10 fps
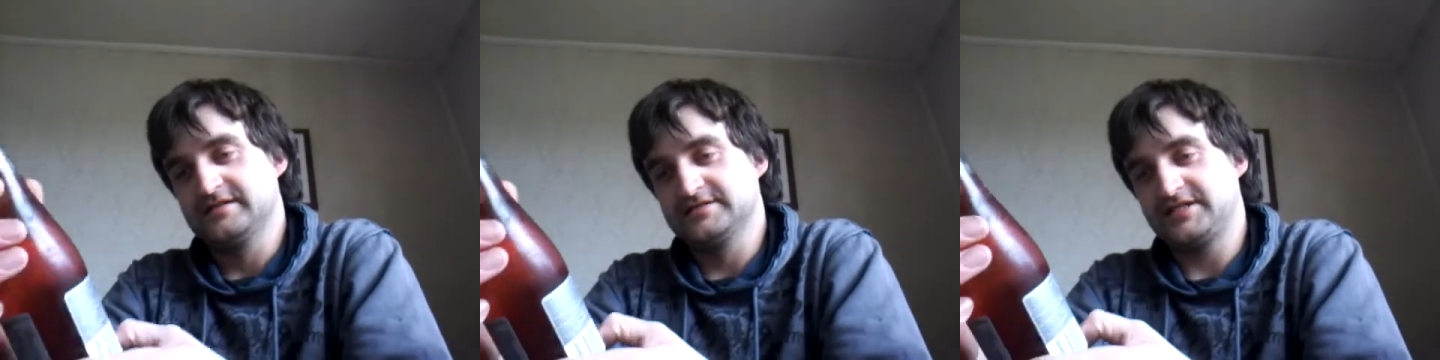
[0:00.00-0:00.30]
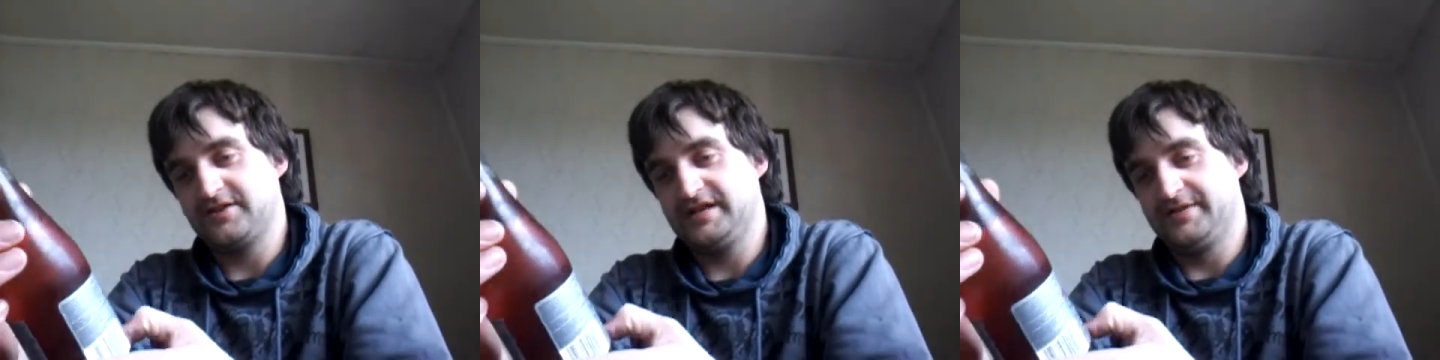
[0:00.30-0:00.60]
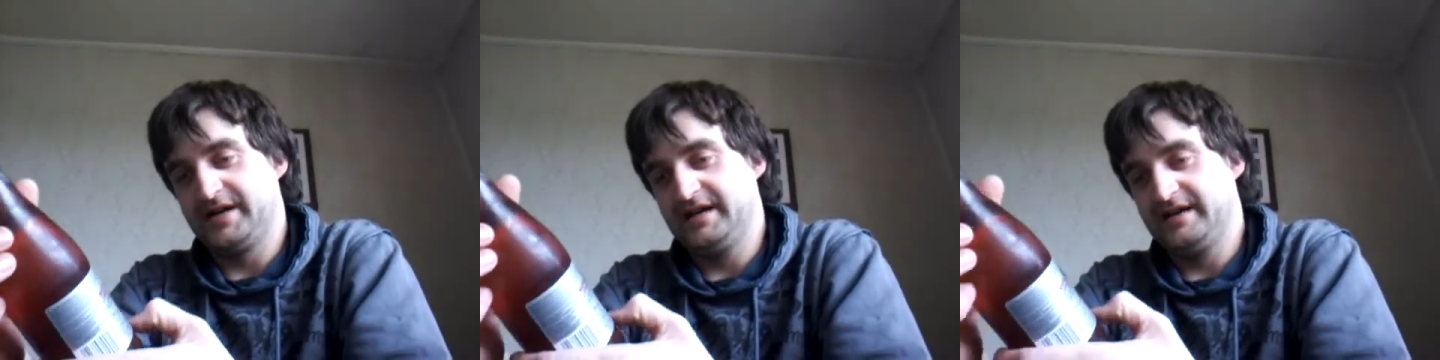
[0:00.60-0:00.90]
So
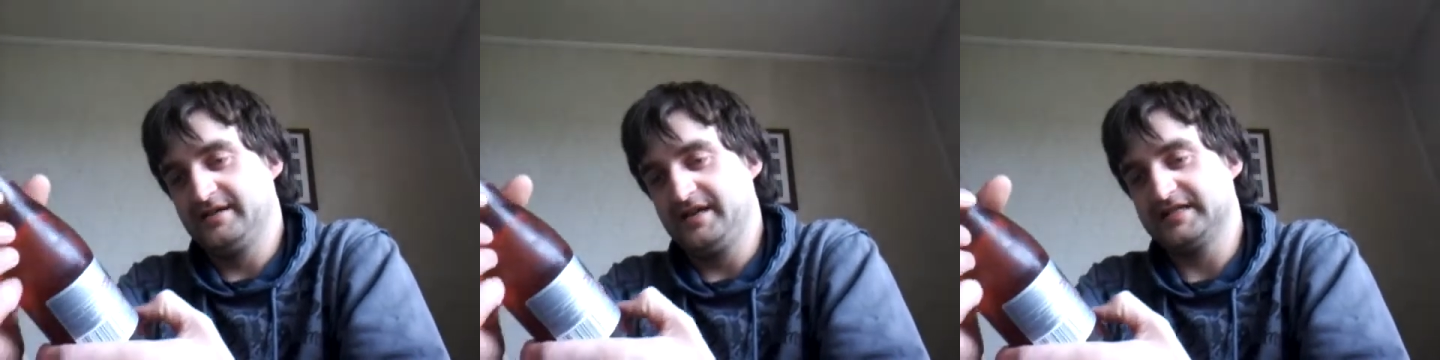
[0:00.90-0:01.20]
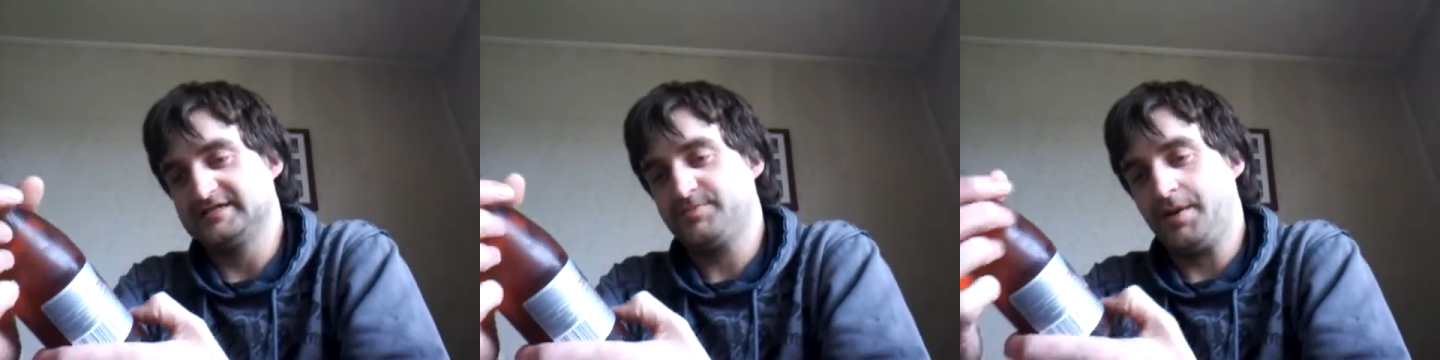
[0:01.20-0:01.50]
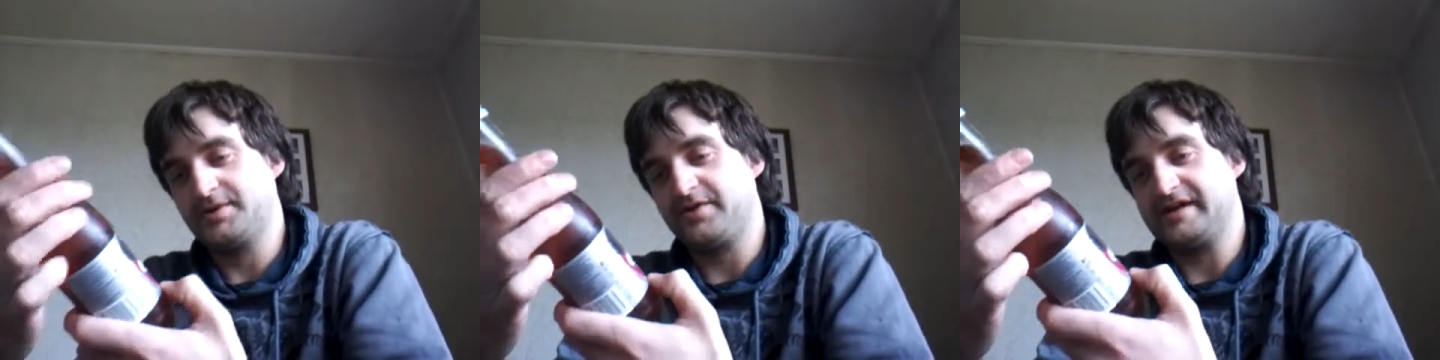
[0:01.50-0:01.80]
anyway, yes,
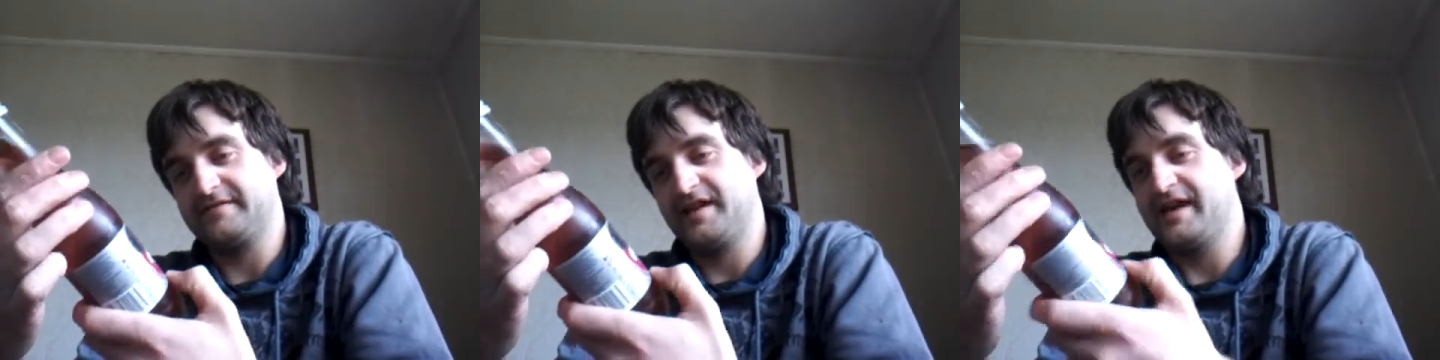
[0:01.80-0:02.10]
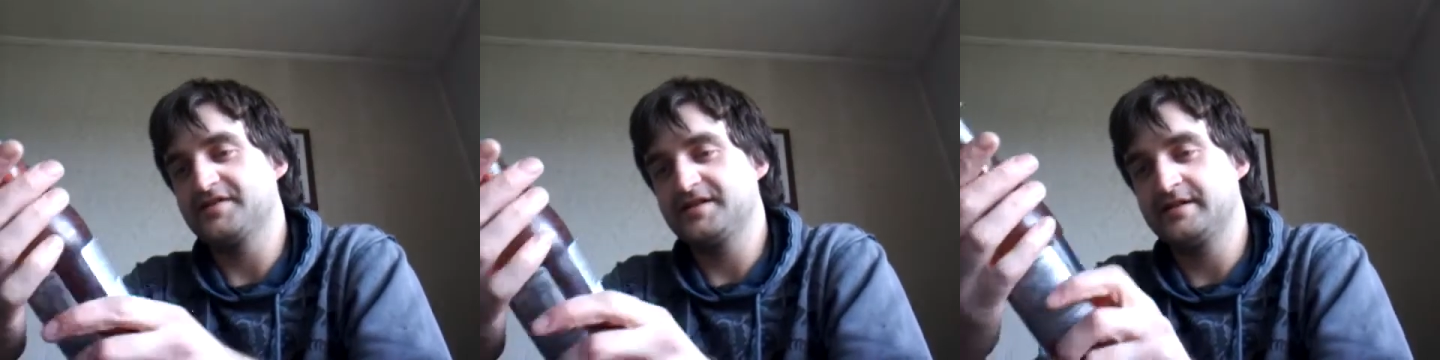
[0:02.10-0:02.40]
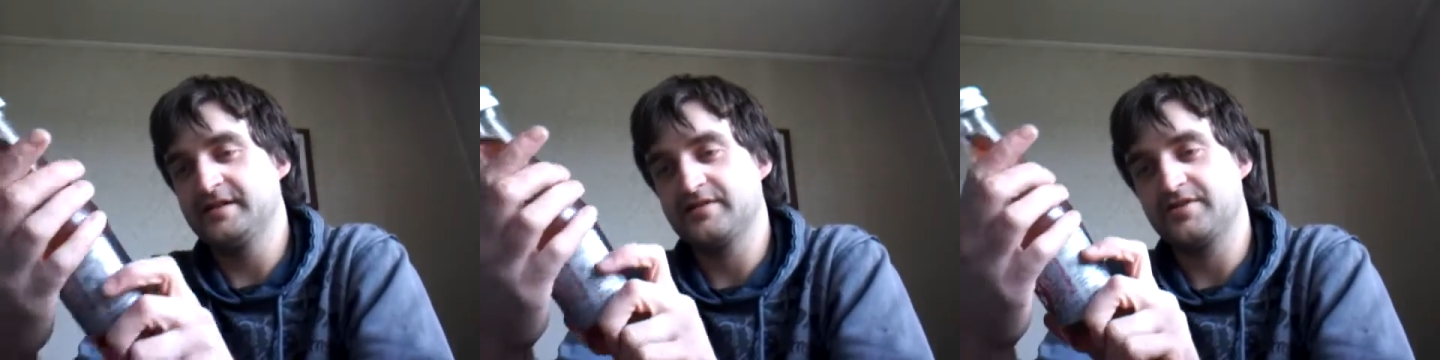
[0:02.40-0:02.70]
pomegranate flavoured,
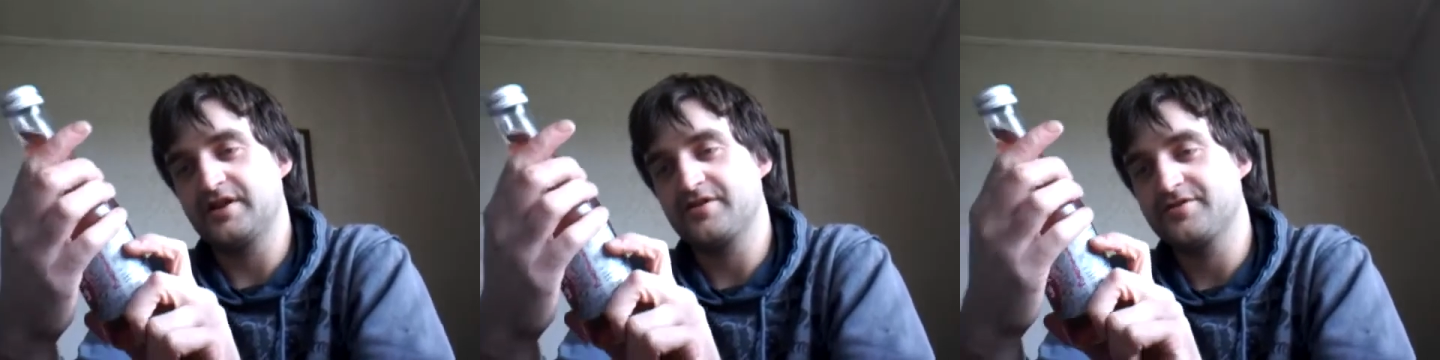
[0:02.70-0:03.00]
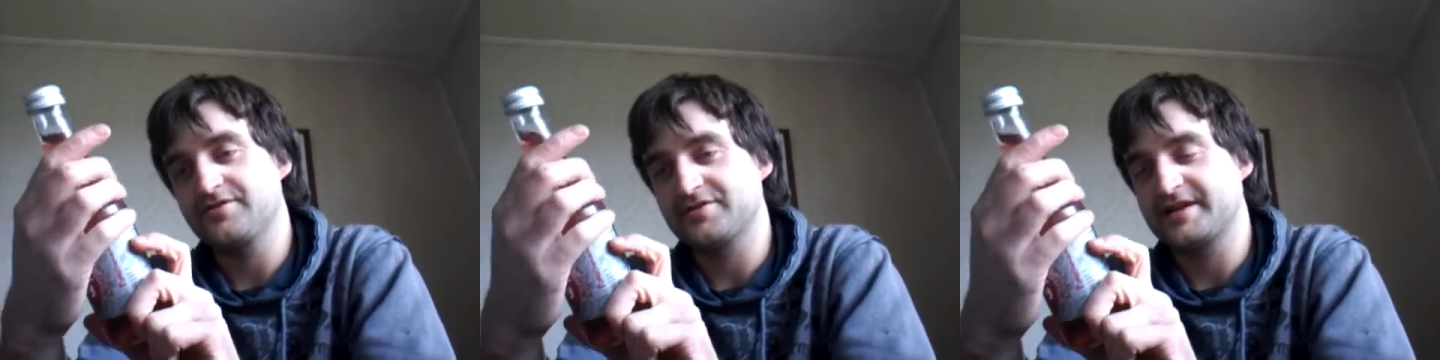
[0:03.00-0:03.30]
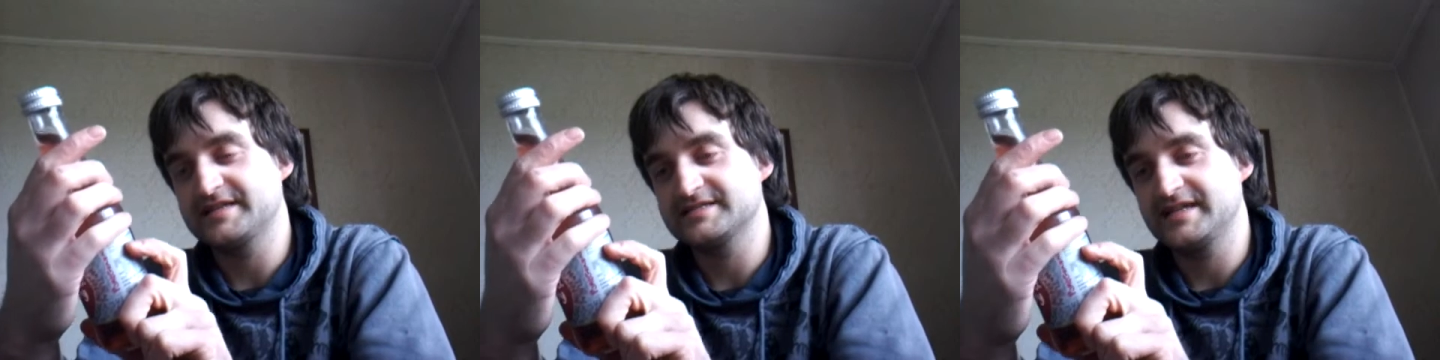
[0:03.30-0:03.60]
though
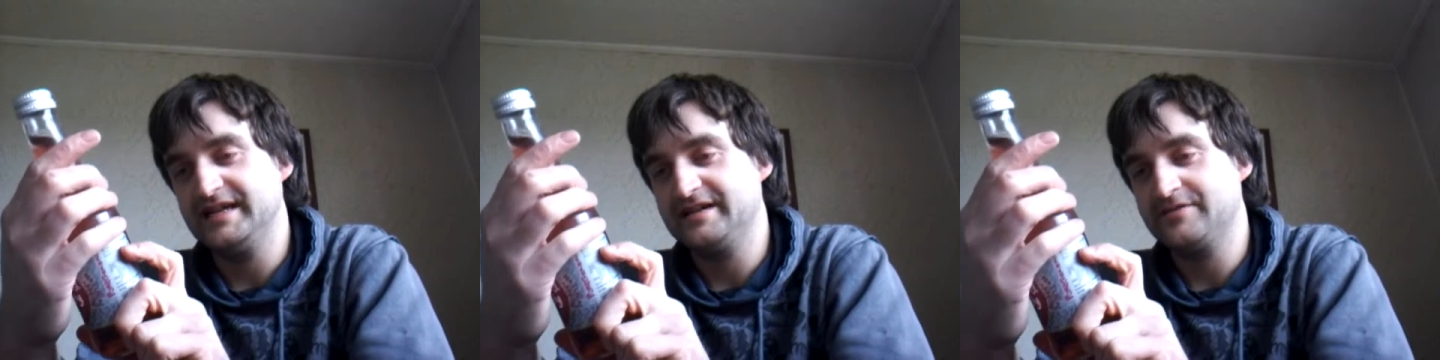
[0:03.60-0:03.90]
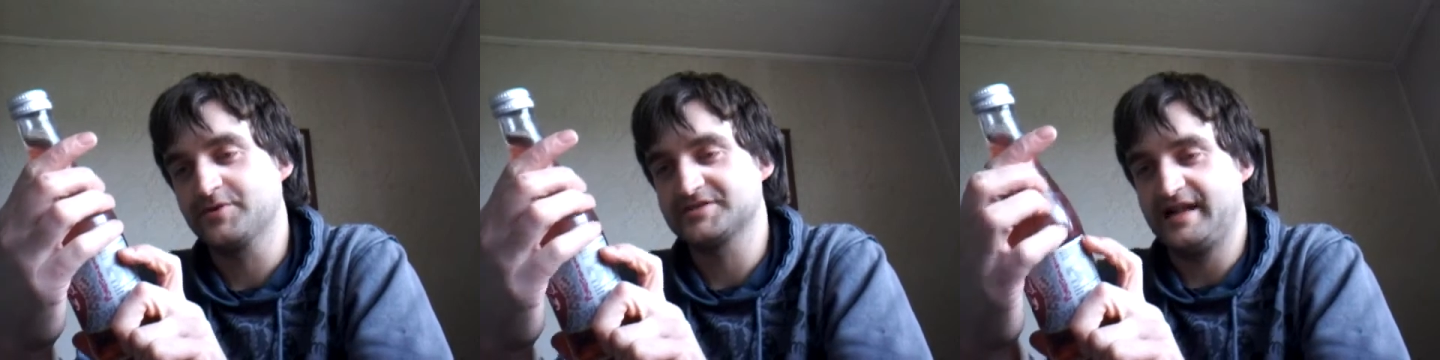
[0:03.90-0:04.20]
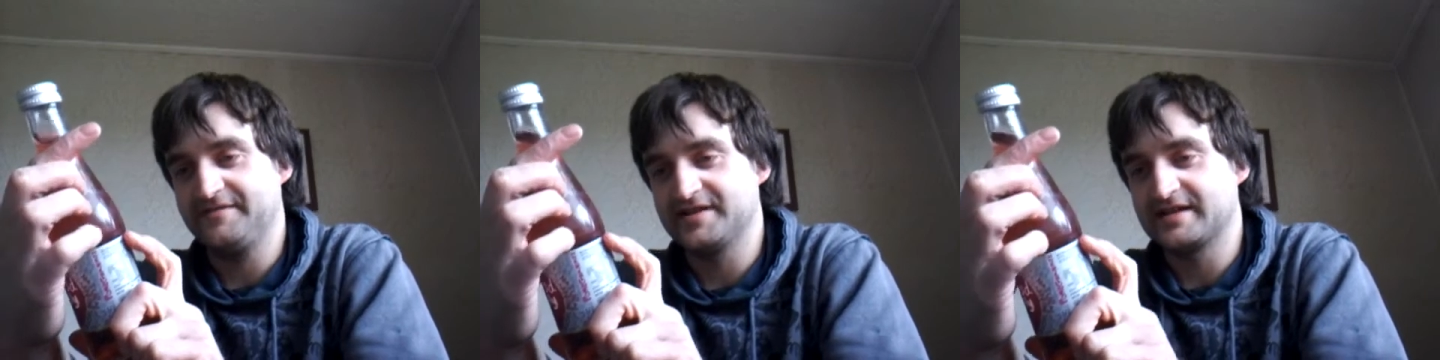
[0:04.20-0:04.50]
looking at this here, what does
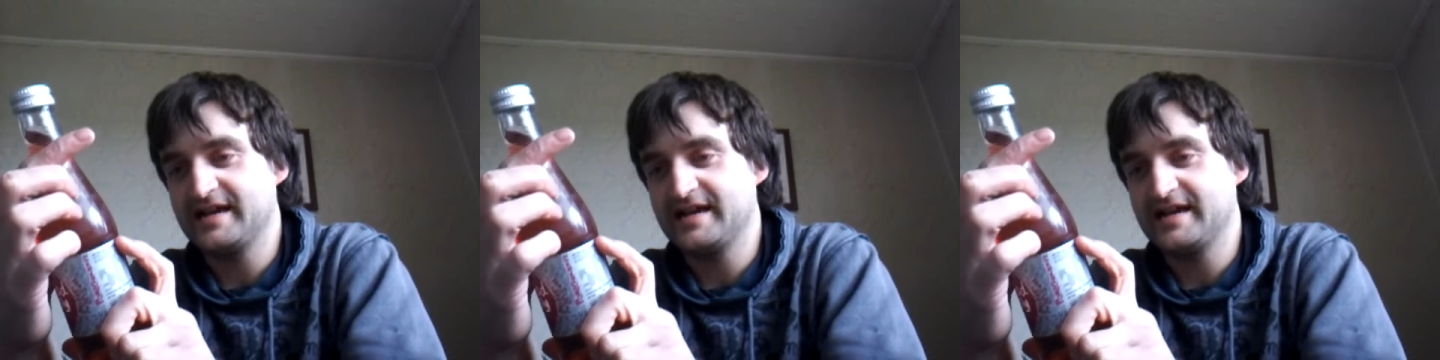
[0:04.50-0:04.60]
it have in it?